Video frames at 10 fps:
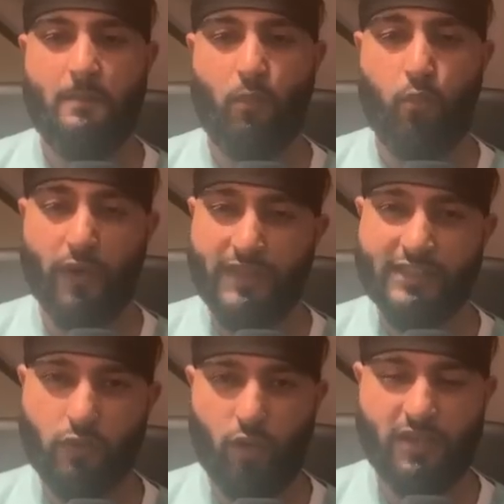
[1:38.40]
with his
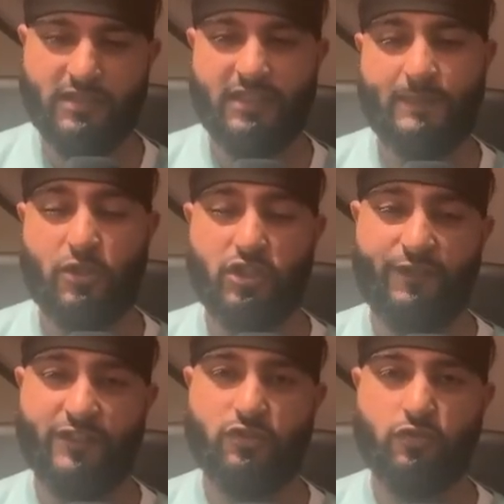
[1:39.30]
quality, especially his
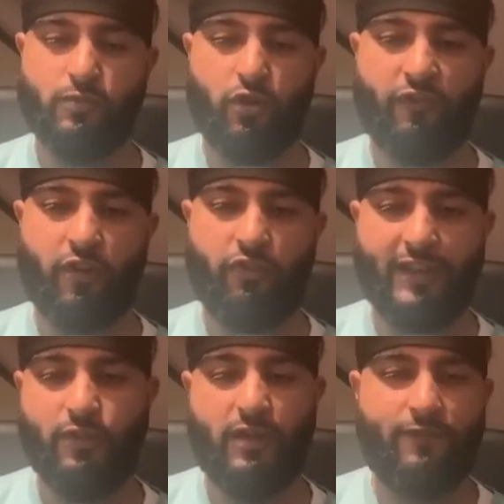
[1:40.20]
physical profile, right?
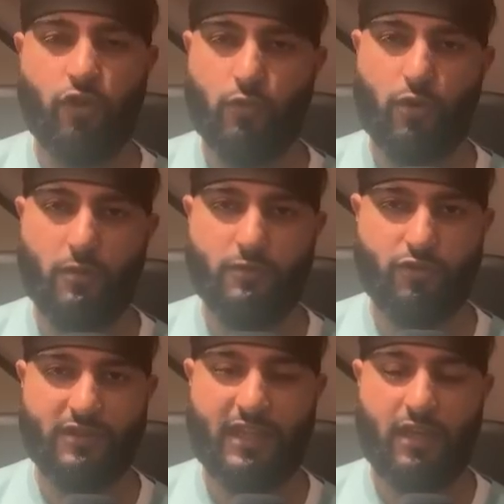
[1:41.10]
He'll have no problem
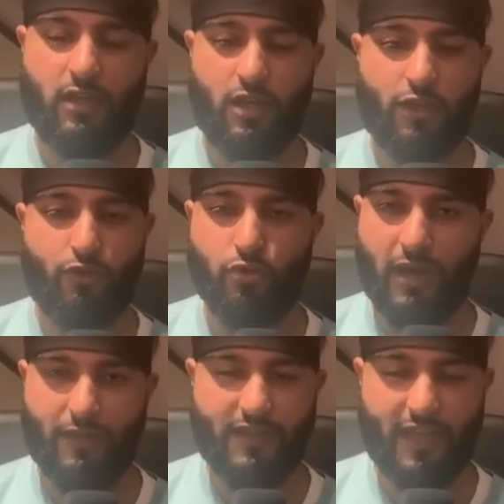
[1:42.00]
doing that
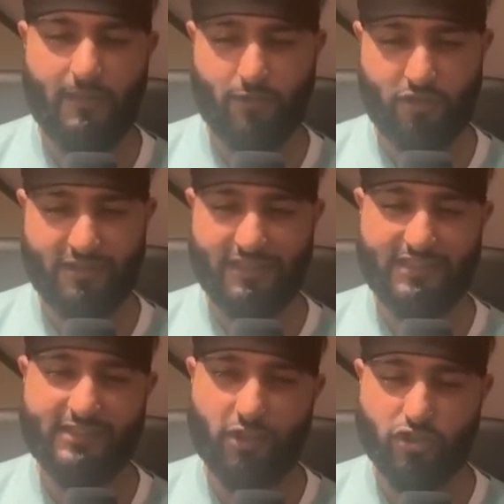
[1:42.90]
throughout the game because he is
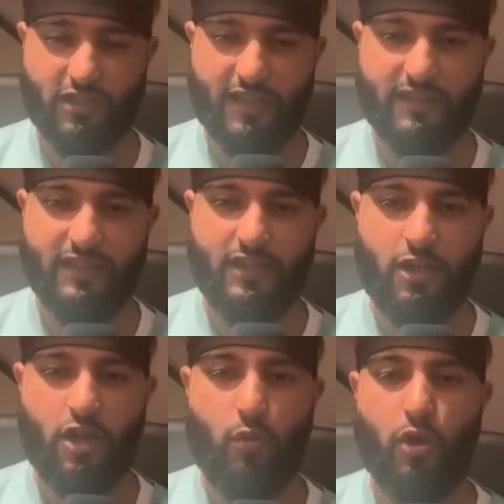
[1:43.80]
such an athlete.
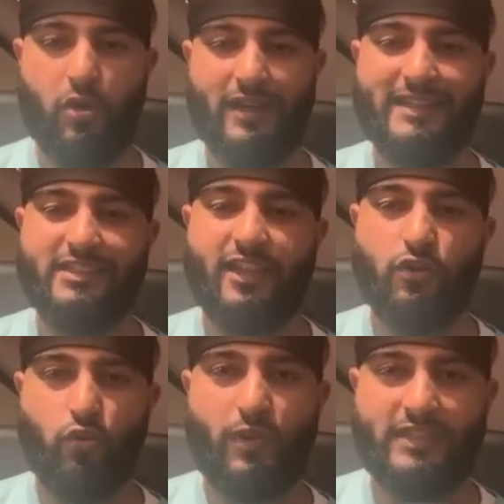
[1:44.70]
Well, at least I
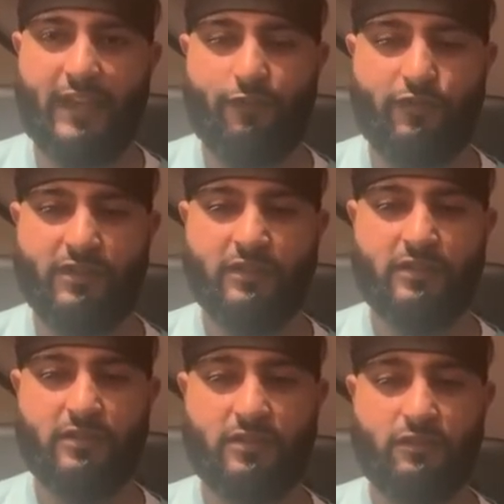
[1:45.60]
always have a
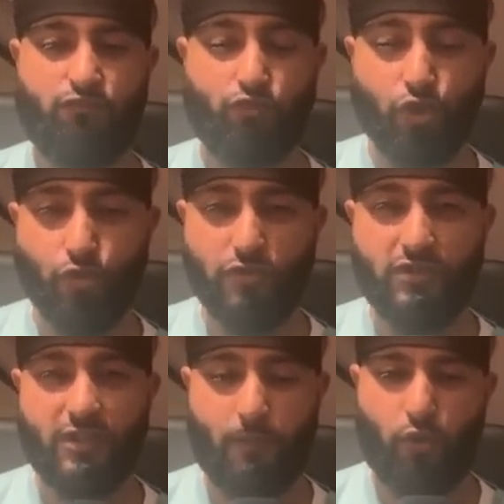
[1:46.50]
route
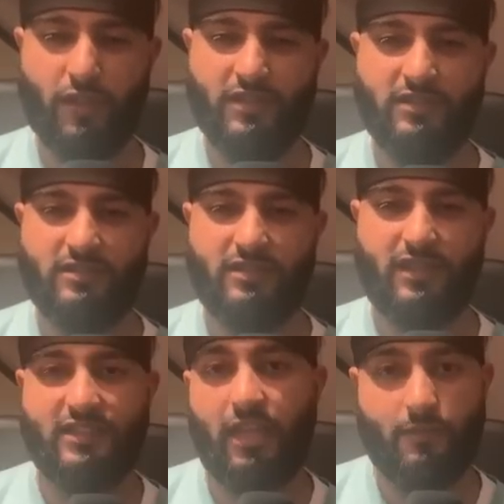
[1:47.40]
to points
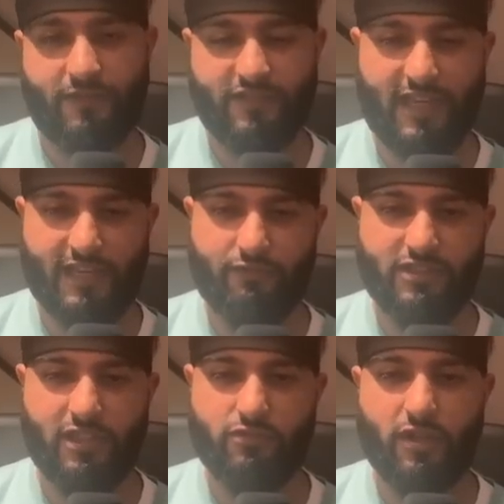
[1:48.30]
in terms of attacking
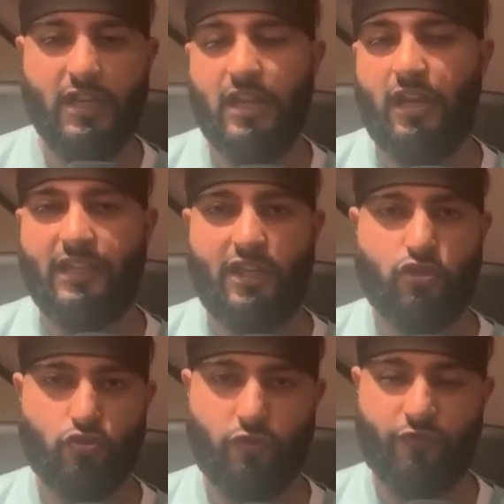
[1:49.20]
returns, right? Like, yeah,
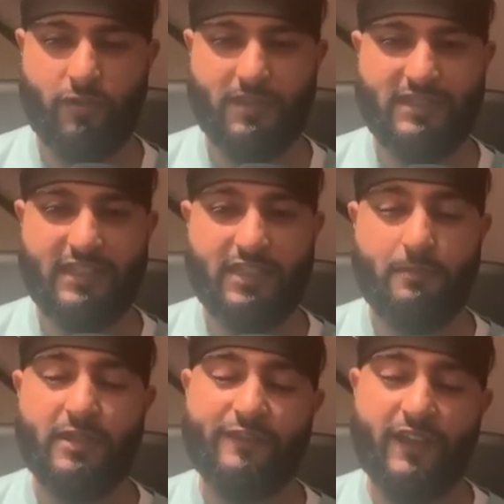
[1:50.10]
sure, Fulham conceded,
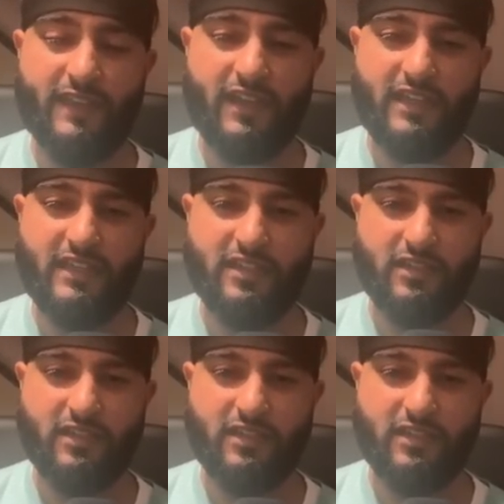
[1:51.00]
but the fact that he can